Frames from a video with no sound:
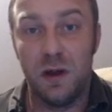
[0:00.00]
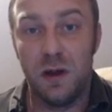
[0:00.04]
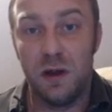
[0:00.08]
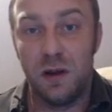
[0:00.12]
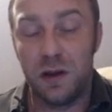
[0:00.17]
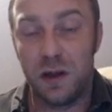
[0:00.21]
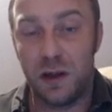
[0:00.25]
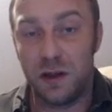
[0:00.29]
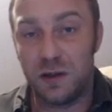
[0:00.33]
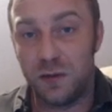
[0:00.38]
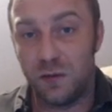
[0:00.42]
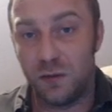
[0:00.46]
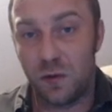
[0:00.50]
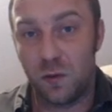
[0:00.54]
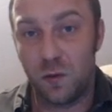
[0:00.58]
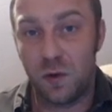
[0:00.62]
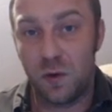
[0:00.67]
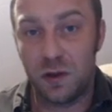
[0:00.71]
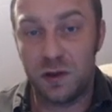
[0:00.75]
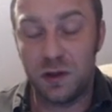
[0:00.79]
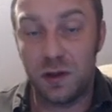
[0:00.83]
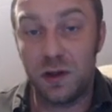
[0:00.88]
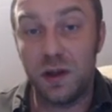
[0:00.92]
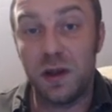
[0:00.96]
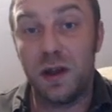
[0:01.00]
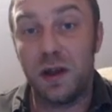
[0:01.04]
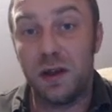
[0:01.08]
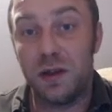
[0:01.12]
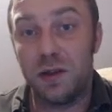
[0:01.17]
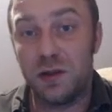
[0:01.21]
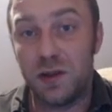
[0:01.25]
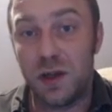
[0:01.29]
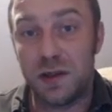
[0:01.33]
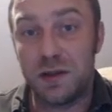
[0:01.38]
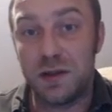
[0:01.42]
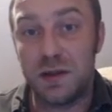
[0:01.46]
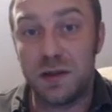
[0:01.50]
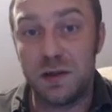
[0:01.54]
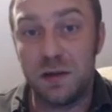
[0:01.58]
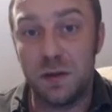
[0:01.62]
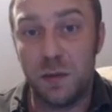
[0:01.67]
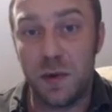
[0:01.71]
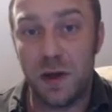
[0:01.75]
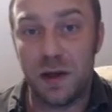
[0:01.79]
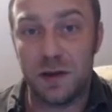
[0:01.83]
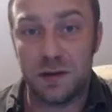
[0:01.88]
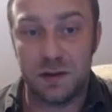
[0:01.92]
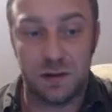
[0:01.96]
Thanks you for watching, and chess is the
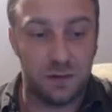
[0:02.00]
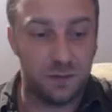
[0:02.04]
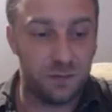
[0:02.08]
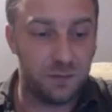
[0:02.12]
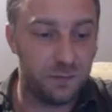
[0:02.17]
best.